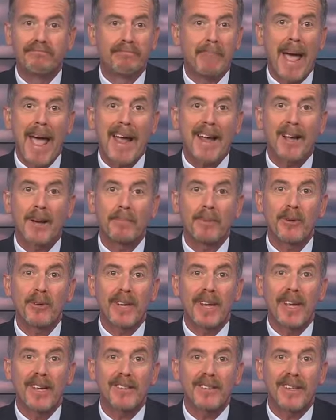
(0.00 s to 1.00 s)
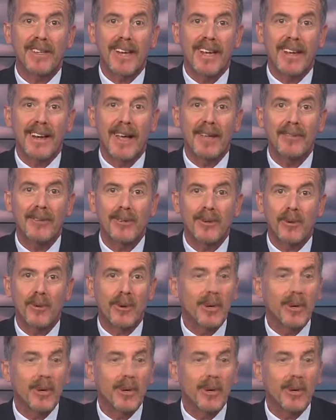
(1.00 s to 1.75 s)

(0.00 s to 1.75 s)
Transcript: pack up your desk and head out the door,